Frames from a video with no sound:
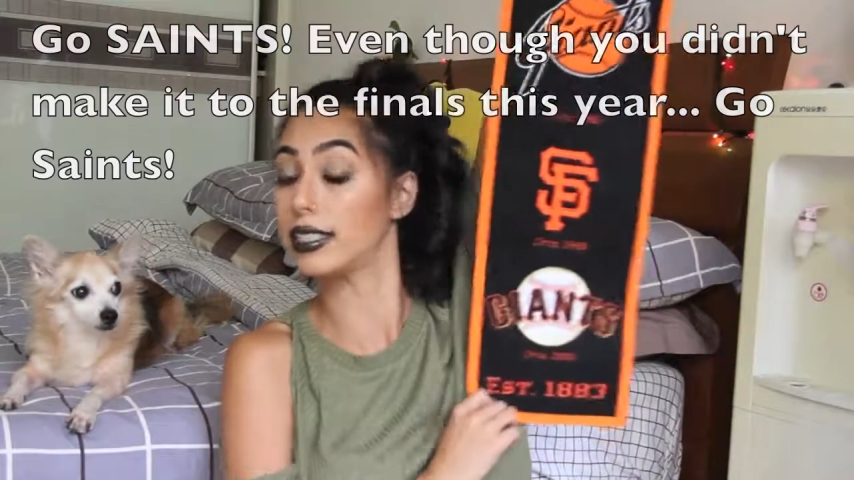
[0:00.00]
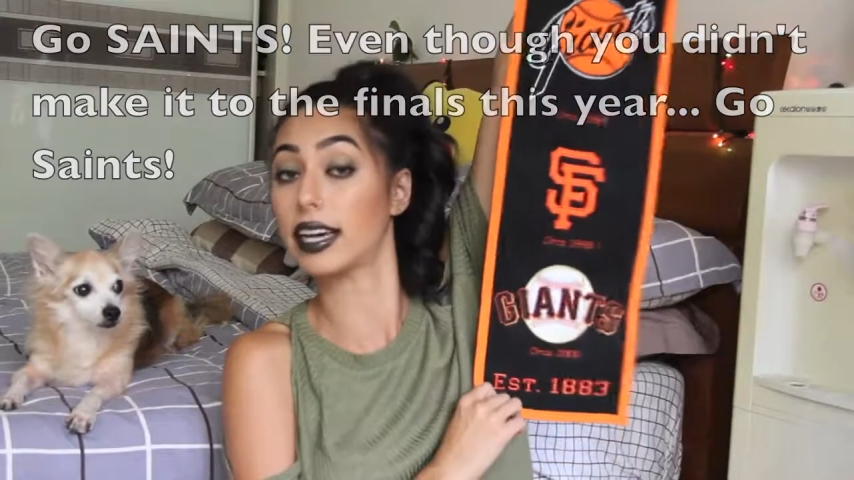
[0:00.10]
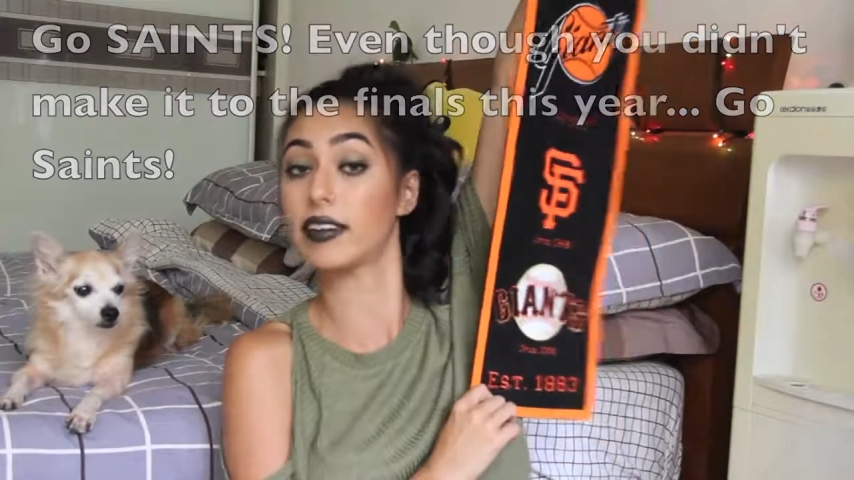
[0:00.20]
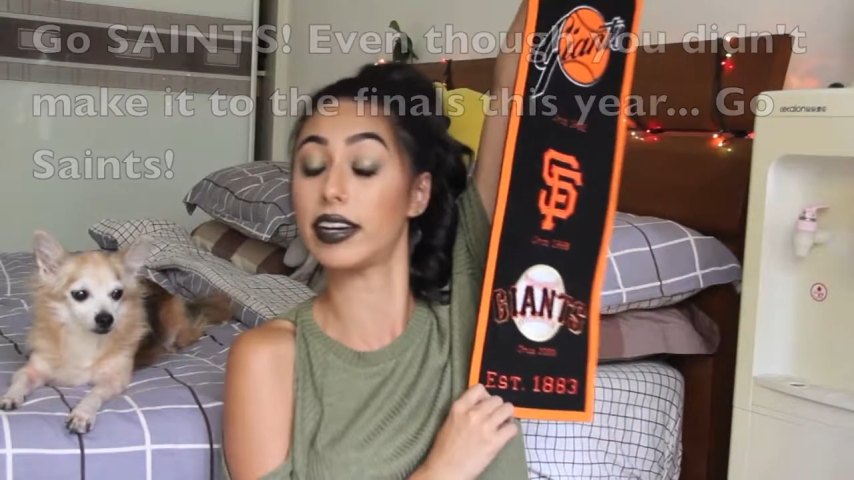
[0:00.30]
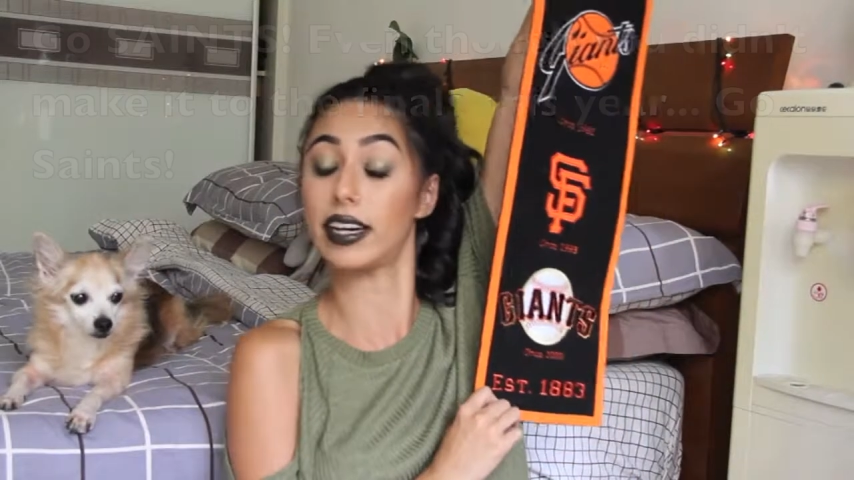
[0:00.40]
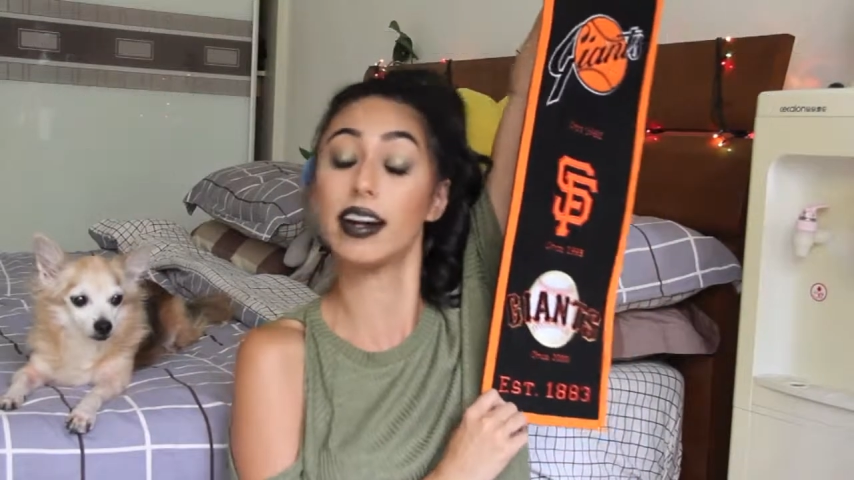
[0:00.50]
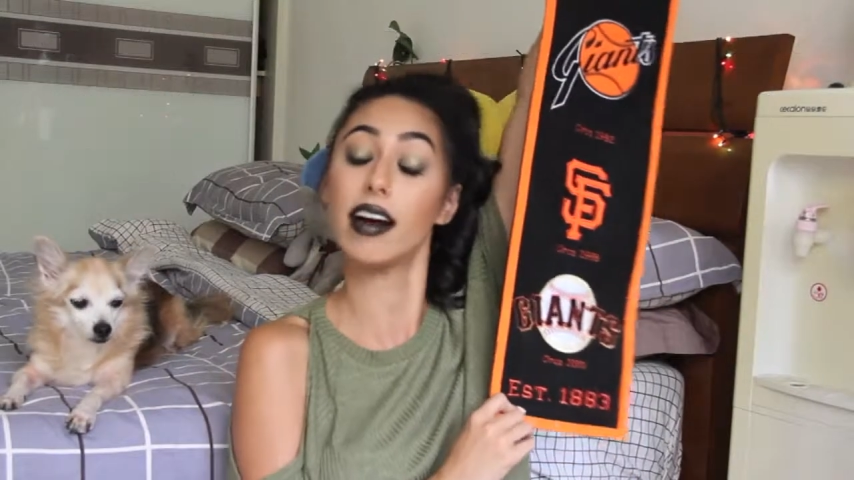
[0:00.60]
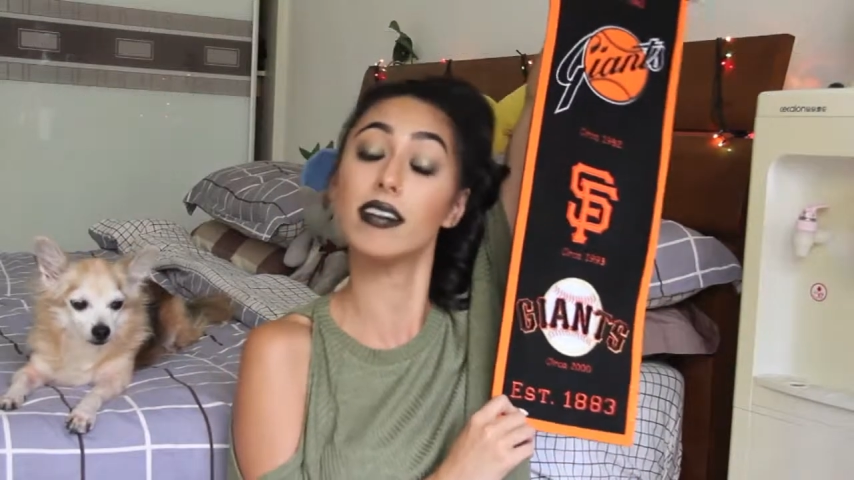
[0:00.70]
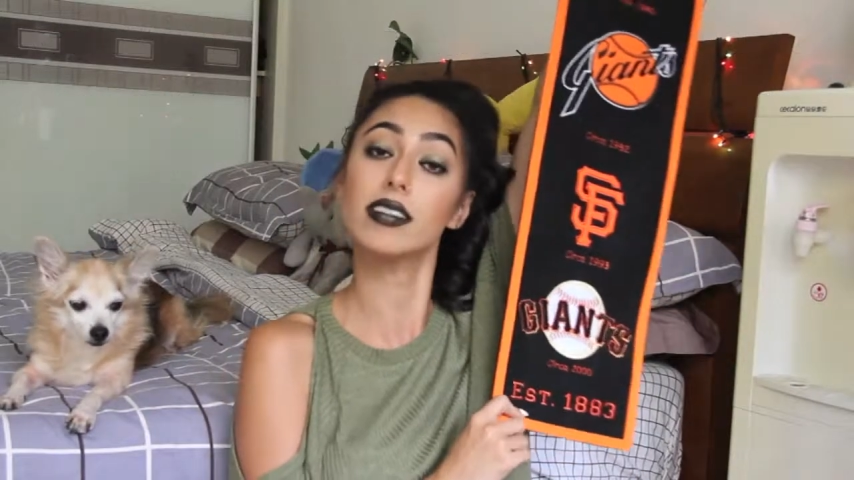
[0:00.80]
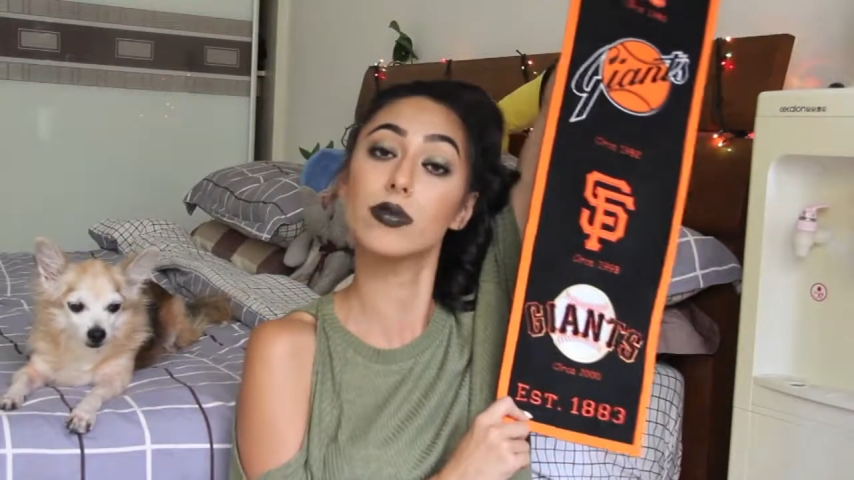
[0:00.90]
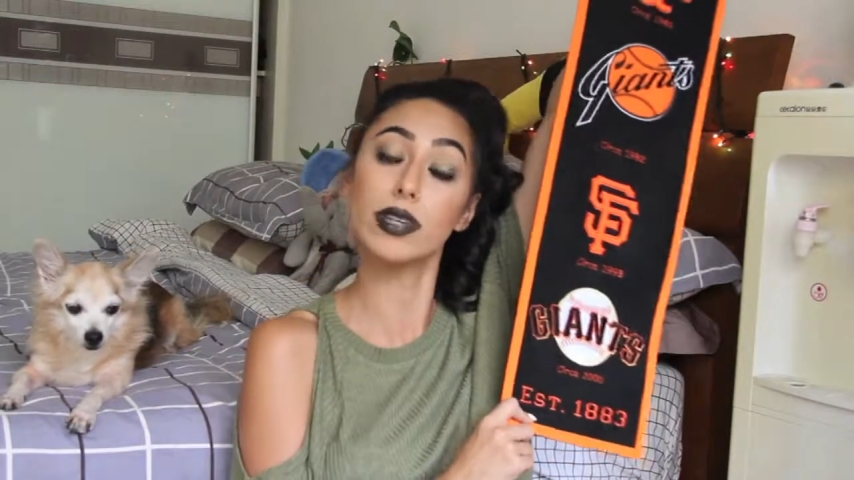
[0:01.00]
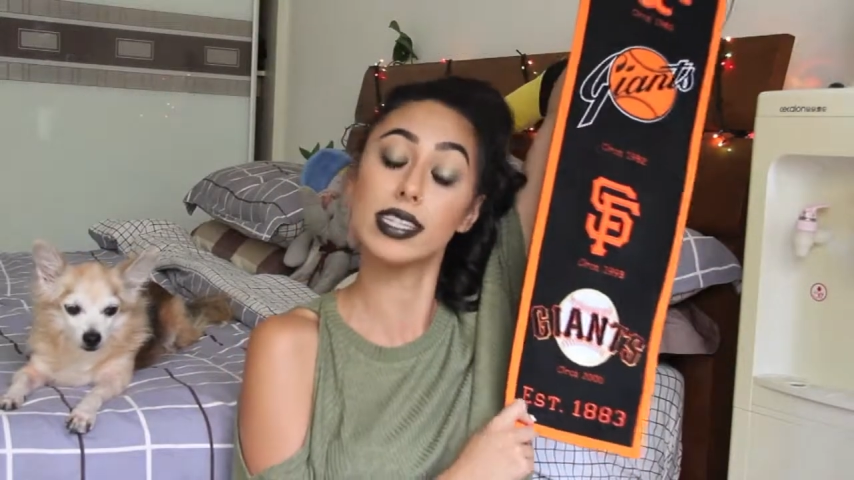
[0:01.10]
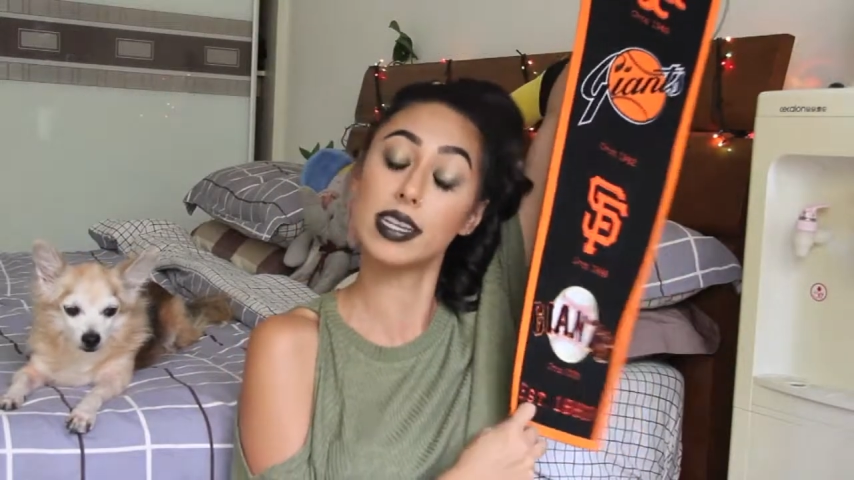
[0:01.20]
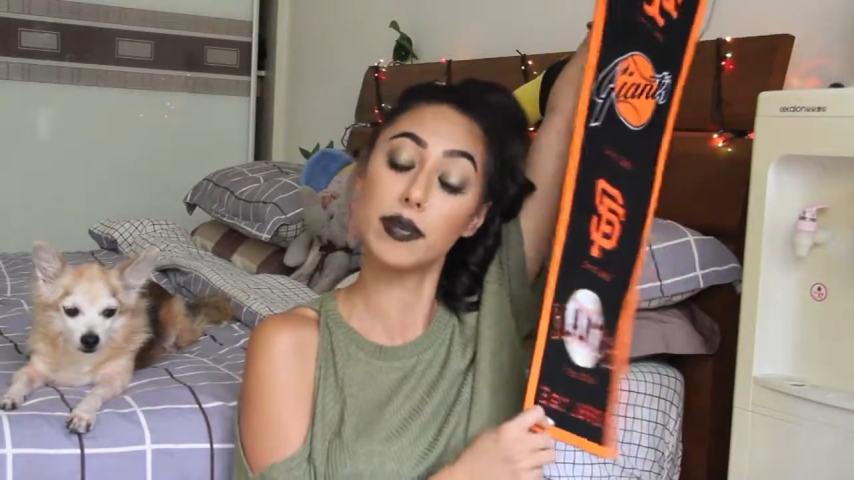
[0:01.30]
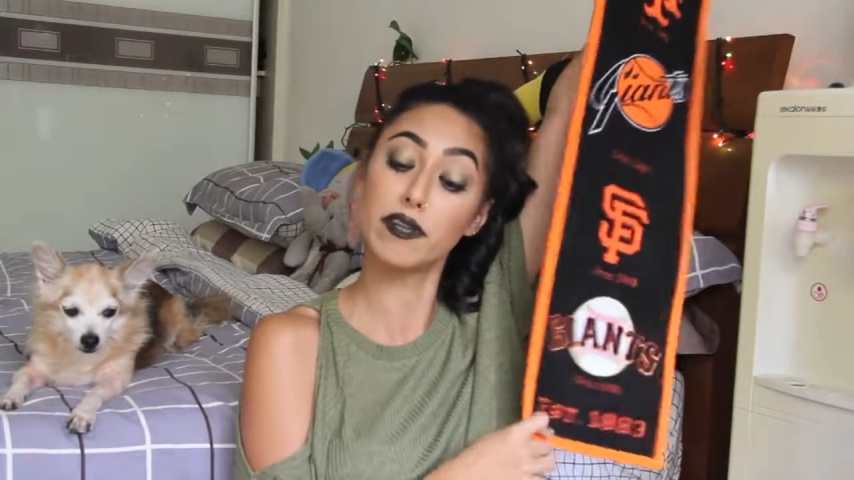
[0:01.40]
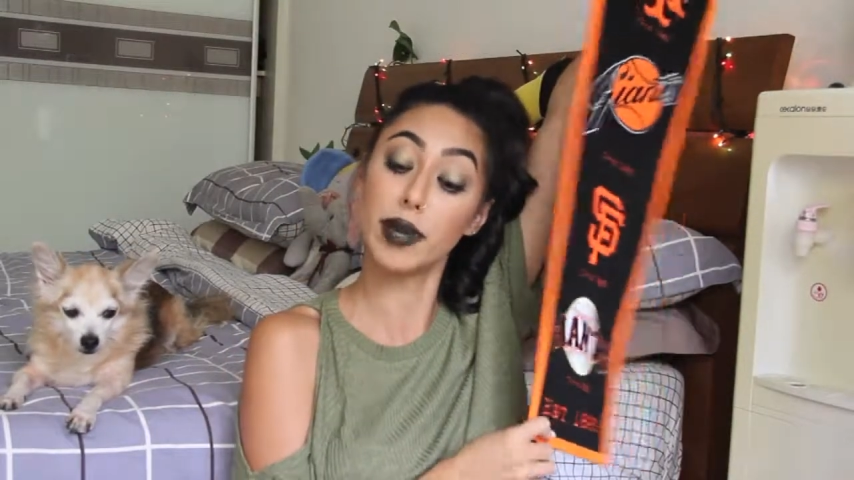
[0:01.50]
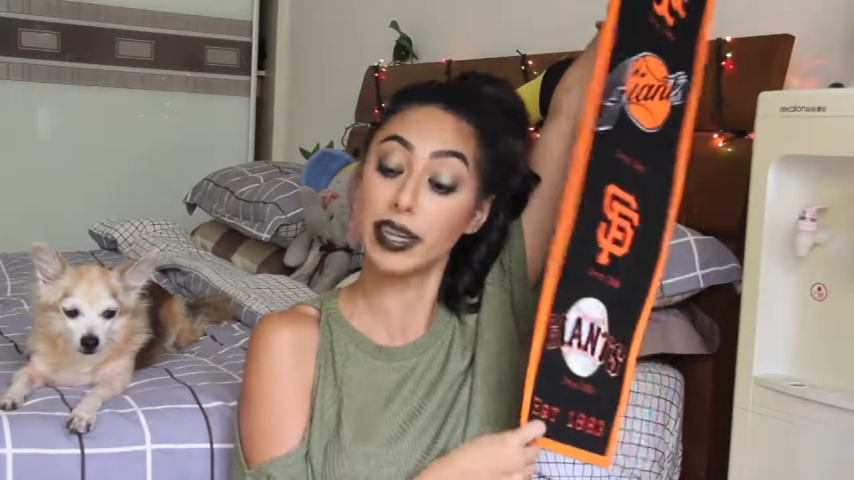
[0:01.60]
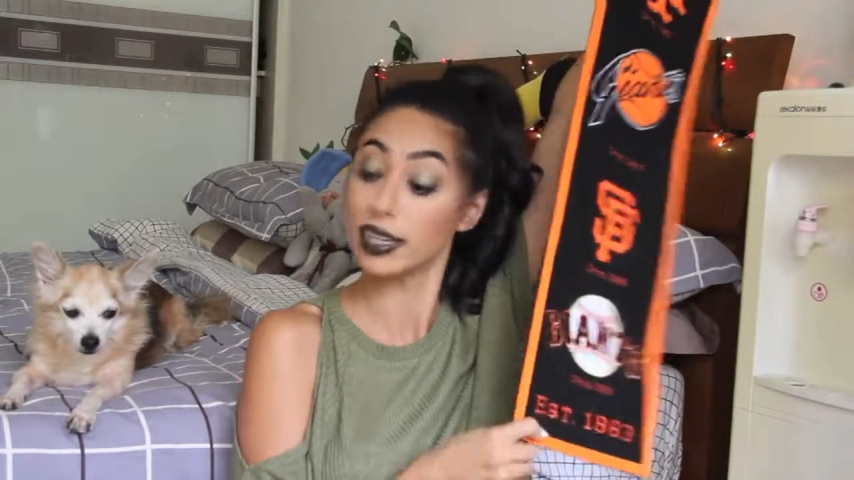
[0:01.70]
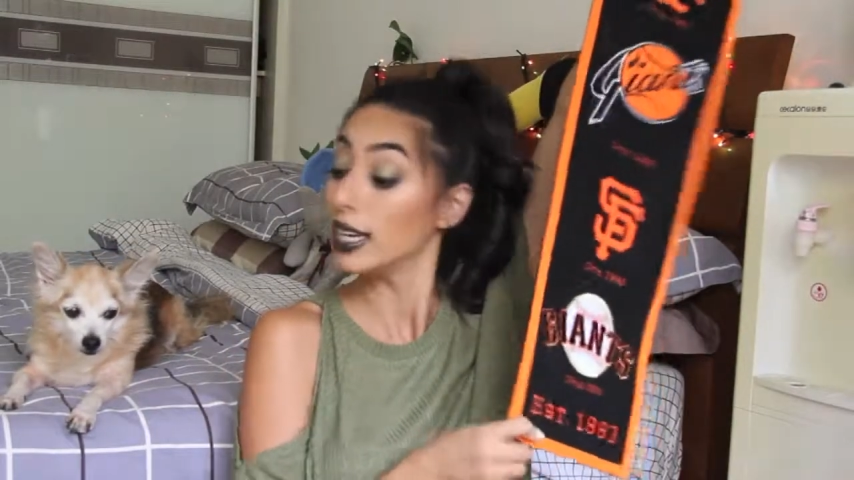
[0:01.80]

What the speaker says: decorate our house with some of my